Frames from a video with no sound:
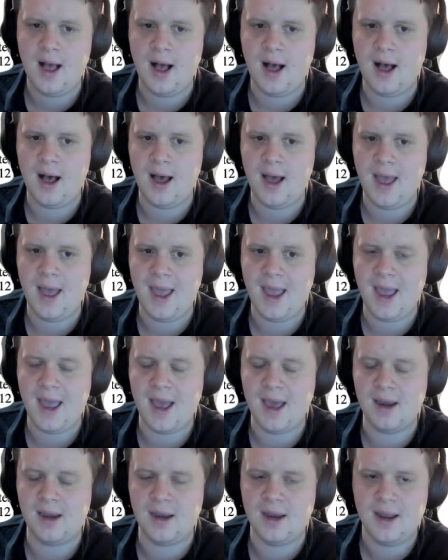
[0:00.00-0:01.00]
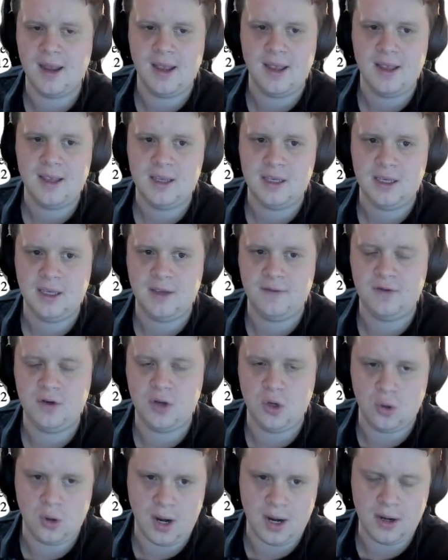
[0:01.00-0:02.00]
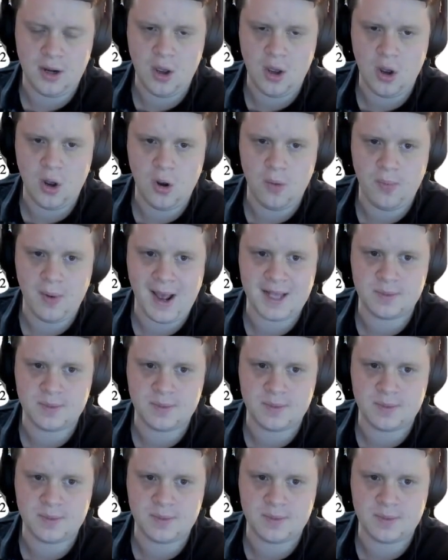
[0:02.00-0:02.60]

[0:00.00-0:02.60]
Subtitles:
And if you do not know,